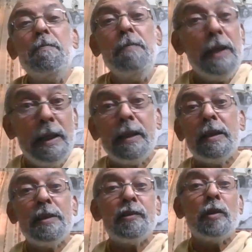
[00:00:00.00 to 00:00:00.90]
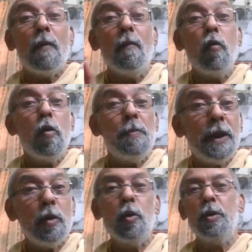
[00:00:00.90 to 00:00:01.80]
belittles
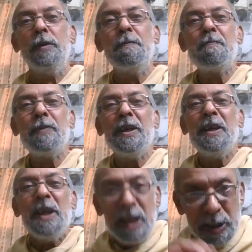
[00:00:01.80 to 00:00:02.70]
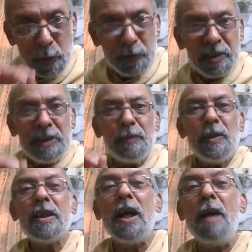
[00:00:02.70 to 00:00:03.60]
womanhood. He uses the
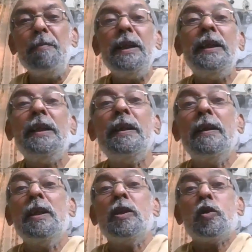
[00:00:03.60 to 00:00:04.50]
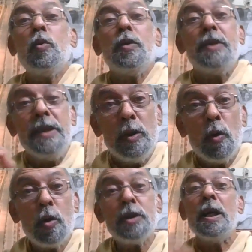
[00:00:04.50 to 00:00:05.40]
word Kamini to
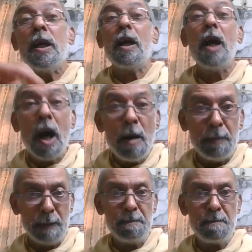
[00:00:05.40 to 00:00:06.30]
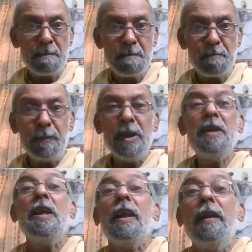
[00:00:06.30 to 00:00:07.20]
denote Kama,
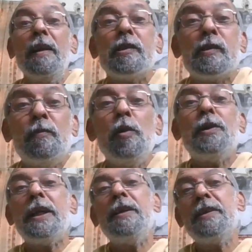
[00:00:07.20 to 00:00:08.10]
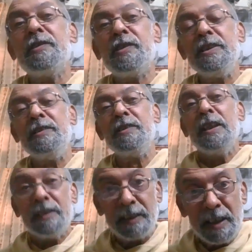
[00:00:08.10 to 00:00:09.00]
the lustful tendencies,
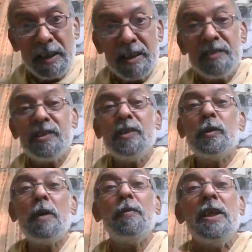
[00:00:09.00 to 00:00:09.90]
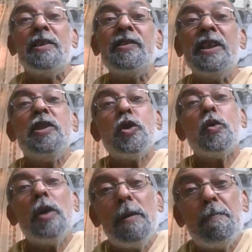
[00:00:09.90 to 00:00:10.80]
the tendencies of
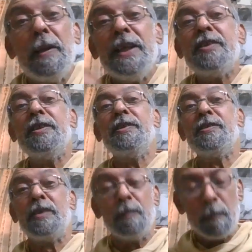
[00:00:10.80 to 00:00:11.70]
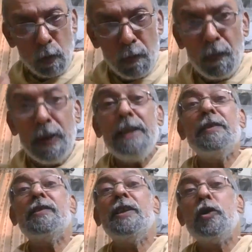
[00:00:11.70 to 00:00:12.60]
sensual pleasures, fulfilling
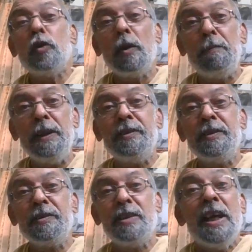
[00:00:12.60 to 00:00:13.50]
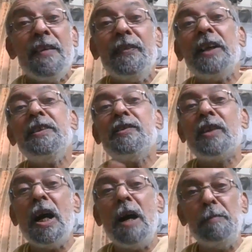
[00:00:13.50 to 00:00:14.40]
the sensual pleasures. That is
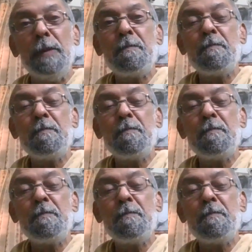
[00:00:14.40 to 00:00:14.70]
Kama.